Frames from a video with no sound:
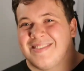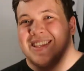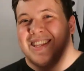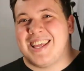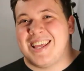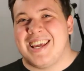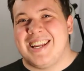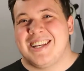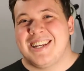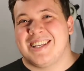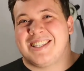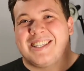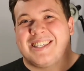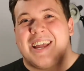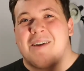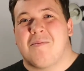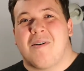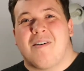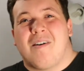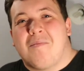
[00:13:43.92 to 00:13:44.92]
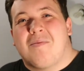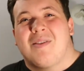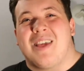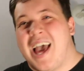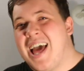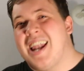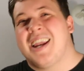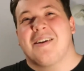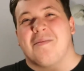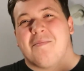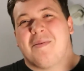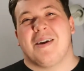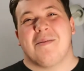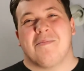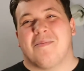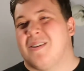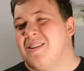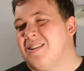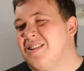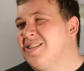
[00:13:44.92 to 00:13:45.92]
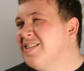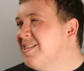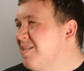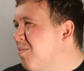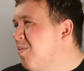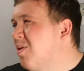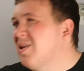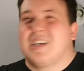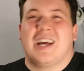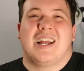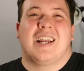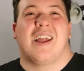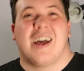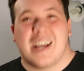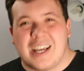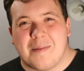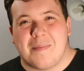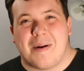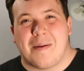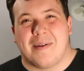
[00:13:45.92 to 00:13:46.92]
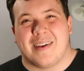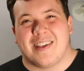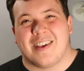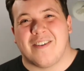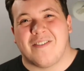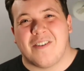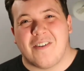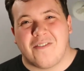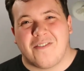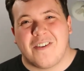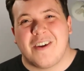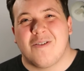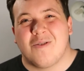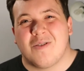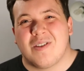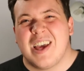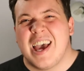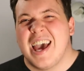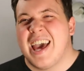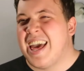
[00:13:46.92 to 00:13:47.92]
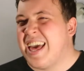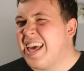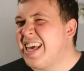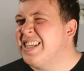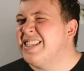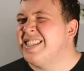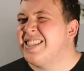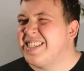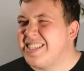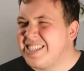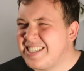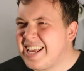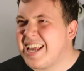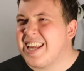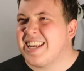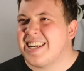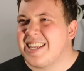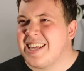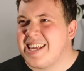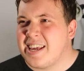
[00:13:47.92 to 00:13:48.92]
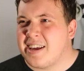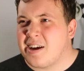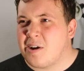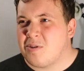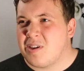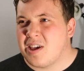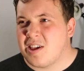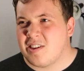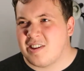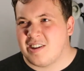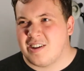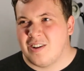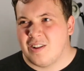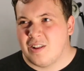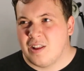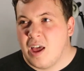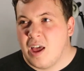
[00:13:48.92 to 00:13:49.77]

in the state where I'm telling people what I like about myself. It feels insanely egotistical.